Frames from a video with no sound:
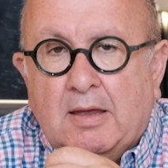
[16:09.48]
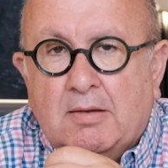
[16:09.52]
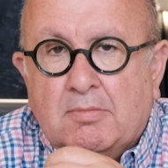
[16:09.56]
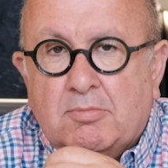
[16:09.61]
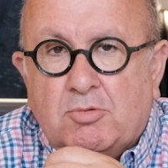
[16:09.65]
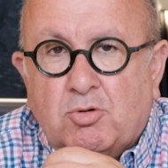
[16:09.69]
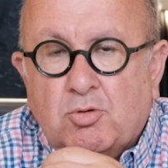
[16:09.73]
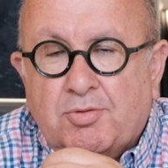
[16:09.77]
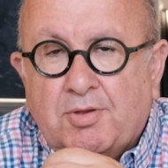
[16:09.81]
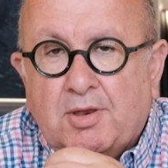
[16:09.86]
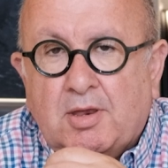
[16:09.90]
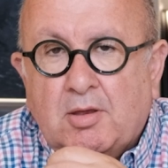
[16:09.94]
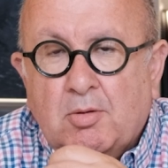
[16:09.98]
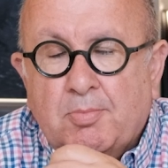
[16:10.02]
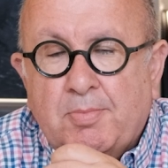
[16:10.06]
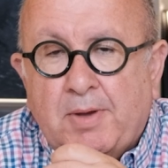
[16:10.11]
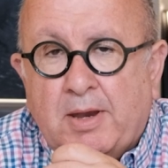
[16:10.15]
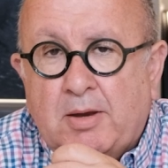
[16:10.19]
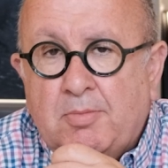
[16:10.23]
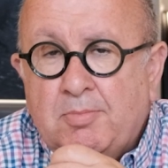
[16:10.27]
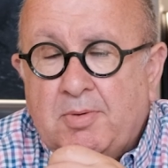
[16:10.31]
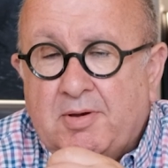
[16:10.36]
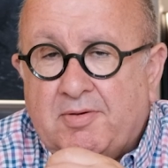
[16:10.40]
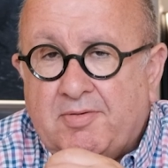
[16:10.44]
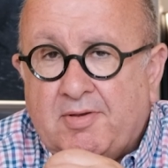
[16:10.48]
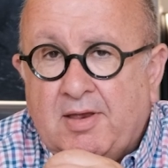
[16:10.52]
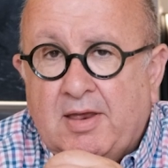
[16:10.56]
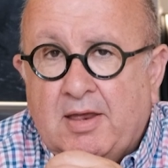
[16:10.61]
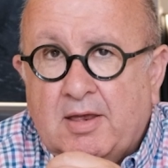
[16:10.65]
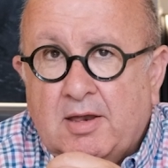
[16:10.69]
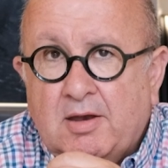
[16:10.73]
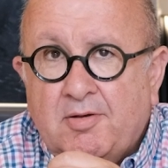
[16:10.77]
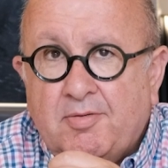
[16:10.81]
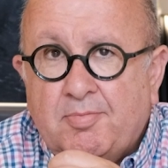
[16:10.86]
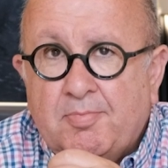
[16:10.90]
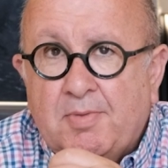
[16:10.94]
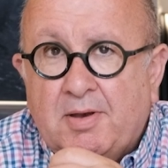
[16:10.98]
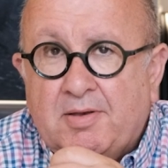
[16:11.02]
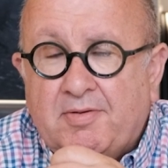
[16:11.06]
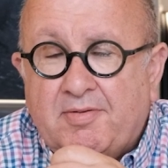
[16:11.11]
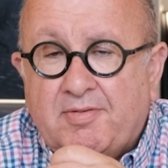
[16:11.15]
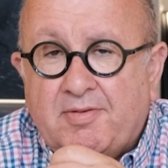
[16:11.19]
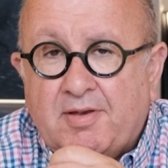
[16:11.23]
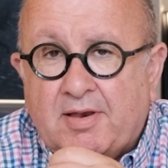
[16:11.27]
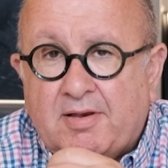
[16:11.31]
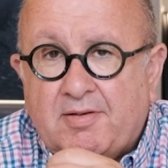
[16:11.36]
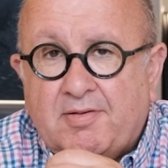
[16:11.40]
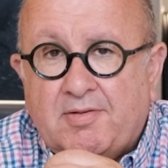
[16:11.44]
don't think you mind me saying, in his
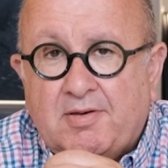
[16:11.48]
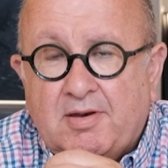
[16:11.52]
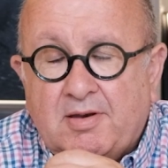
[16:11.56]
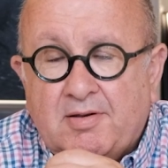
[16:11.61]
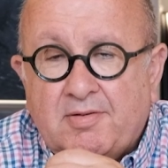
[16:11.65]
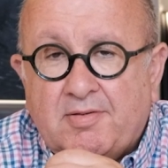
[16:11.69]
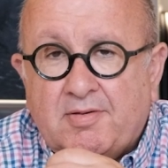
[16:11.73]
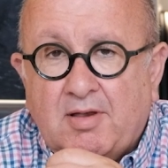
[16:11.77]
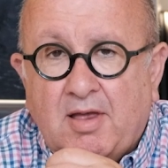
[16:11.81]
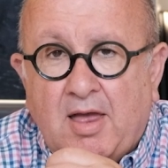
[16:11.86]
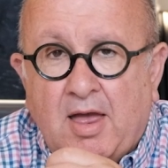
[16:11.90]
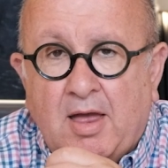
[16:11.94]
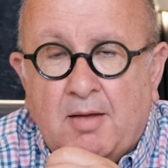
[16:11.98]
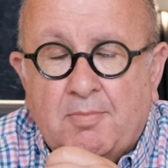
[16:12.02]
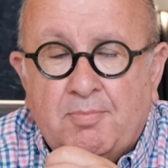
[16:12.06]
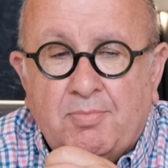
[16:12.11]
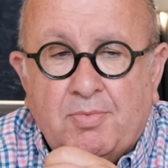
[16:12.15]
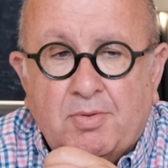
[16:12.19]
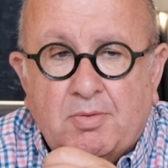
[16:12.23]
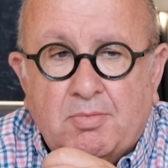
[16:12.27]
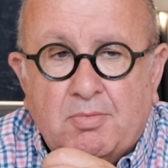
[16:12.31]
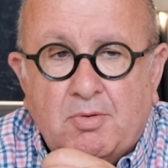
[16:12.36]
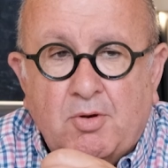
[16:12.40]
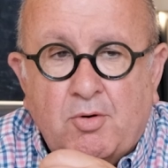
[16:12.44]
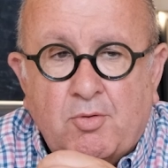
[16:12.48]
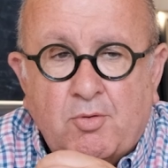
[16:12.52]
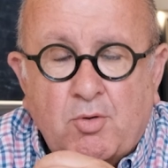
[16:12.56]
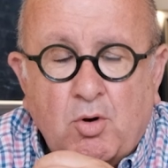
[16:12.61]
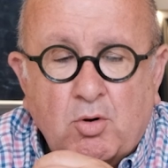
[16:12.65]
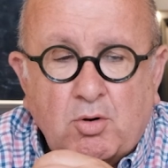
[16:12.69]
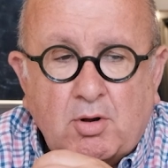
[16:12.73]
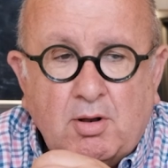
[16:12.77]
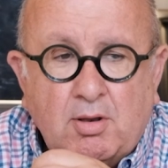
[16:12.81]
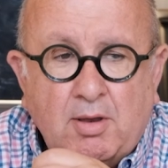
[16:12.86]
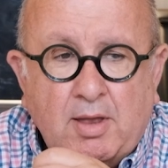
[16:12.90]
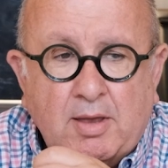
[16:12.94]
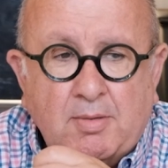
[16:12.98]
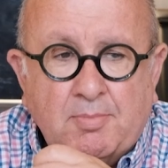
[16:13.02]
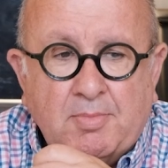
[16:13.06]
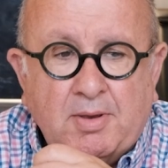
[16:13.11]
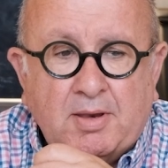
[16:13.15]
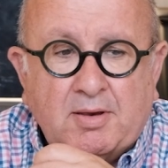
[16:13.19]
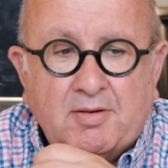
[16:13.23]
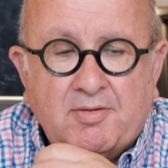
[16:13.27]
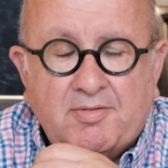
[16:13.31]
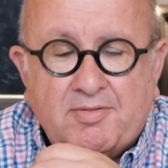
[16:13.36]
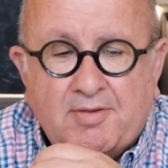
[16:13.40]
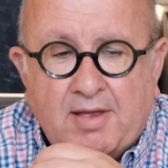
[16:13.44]
mid-60s. Rock
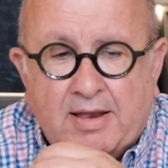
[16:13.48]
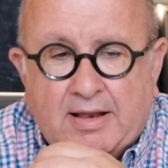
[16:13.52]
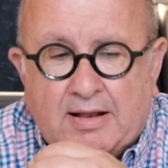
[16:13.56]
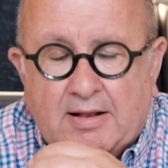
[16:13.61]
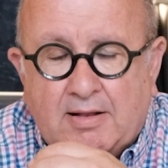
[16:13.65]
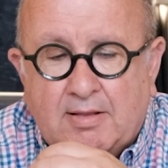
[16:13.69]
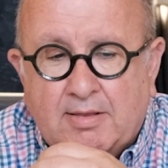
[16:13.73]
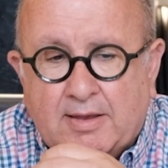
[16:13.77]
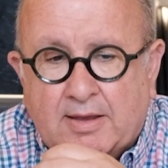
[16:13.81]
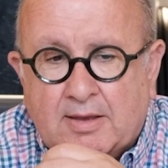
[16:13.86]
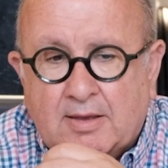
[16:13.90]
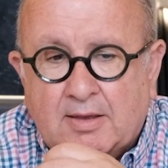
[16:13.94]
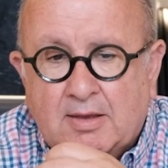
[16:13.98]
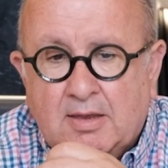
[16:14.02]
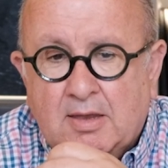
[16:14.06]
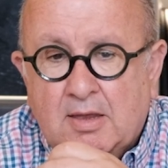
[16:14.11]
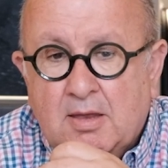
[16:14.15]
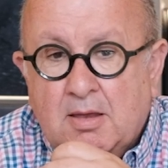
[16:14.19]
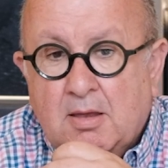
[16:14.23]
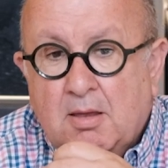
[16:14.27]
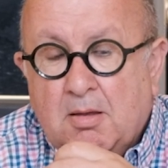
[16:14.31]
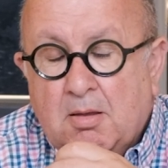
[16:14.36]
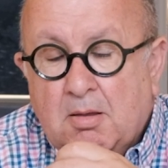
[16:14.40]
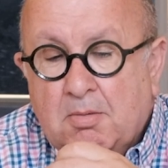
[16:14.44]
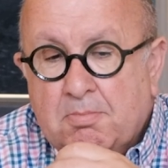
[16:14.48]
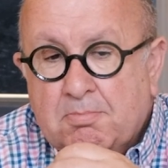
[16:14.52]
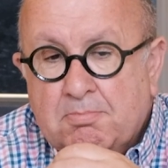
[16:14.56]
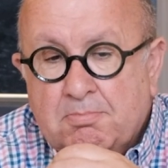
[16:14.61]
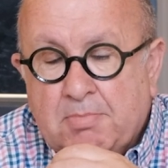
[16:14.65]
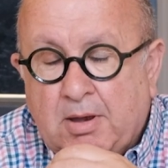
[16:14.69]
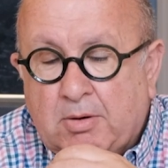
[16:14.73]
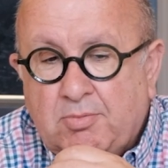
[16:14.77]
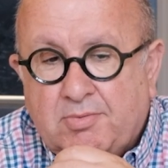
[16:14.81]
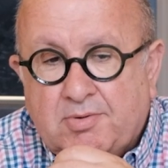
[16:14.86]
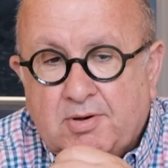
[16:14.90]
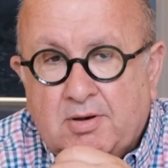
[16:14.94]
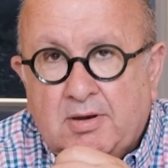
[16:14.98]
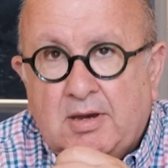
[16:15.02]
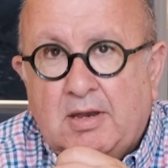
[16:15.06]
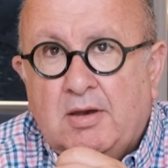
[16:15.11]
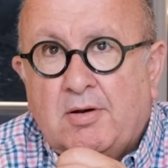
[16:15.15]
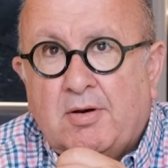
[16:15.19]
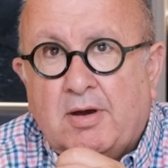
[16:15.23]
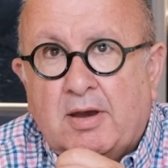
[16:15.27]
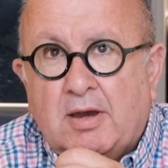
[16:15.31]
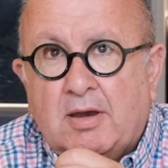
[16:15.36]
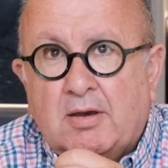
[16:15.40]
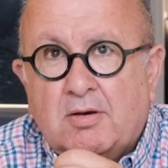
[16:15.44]
climbing, cycling,
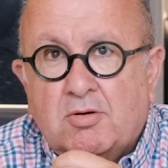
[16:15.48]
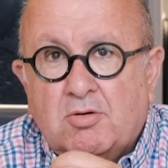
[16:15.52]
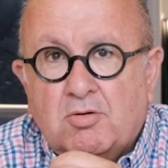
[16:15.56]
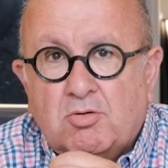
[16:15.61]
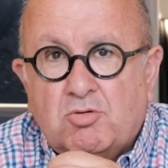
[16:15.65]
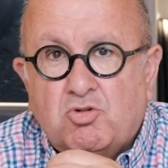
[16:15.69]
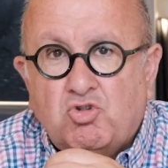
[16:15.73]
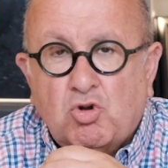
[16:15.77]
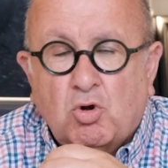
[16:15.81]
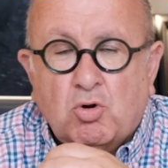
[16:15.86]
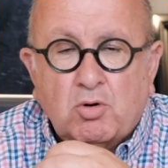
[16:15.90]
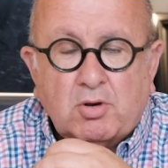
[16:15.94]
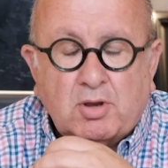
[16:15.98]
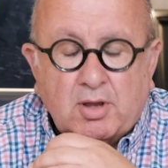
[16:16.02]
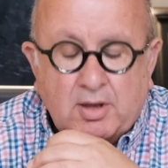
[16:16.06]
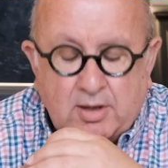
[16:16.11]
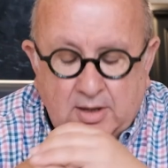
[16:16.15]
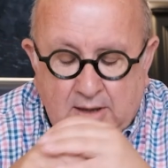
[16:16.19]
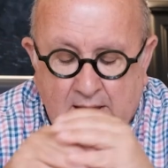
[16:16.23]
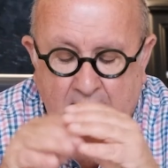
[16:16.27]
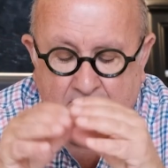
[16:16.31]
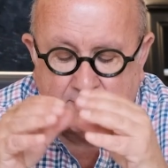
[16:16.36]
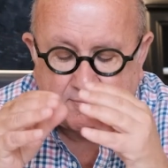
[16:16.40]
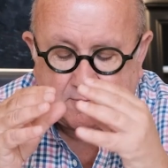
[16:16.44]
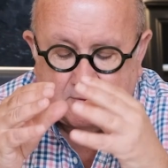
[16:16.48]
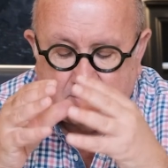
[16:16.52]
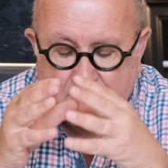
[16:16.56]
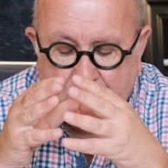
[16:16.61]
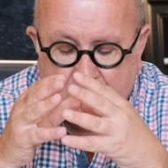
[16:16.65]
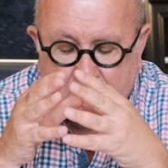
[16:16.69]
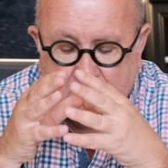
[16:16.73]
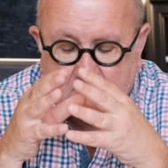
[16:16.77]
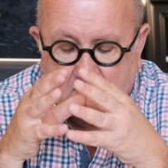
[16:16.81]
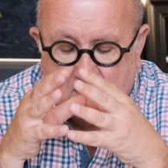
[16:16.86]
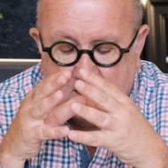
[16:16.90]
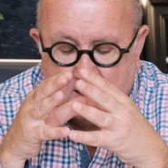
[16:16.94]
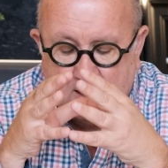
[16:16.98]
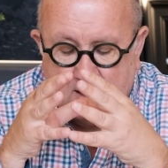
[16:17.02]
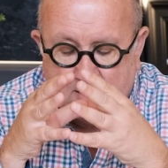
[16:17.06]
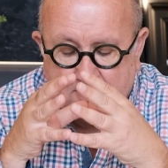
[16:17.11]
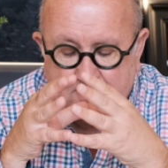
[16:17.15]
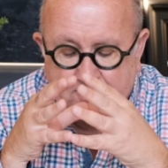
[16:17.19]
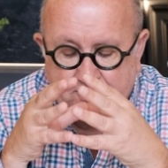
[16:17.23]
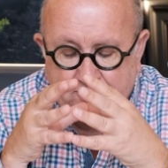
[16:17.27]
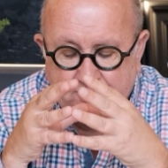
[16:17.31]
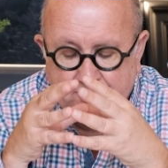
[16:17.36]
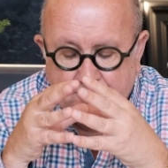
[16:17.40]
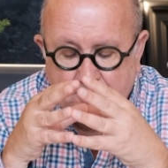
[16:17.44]
mountaineering, jogging, everything.
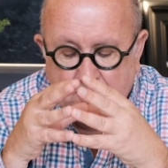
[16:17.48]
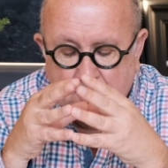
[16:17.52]
And